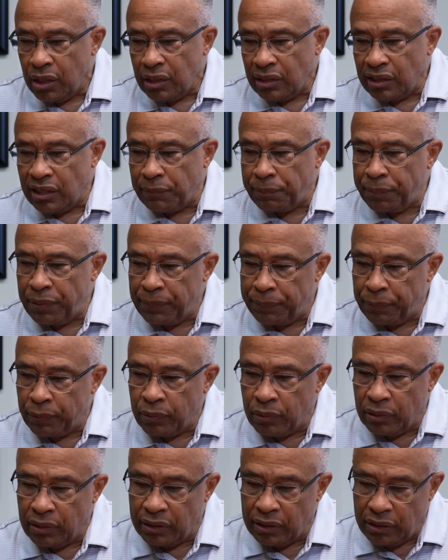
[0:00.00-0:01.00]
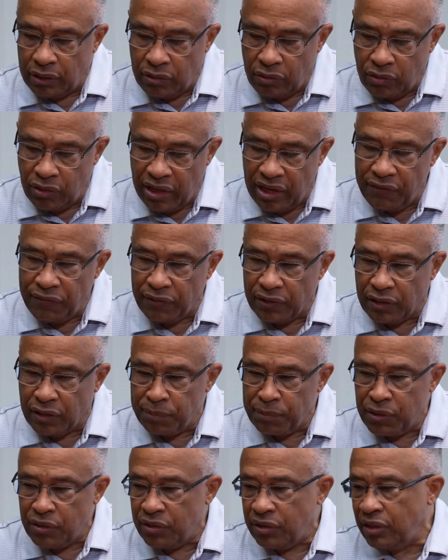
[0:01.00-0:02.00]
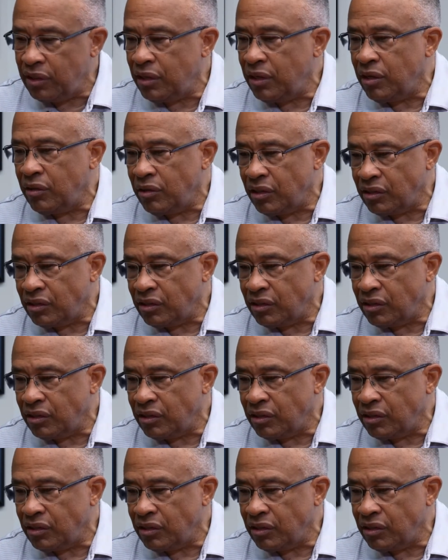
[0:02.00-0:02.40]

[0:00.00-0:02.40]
let people in the New Haven community know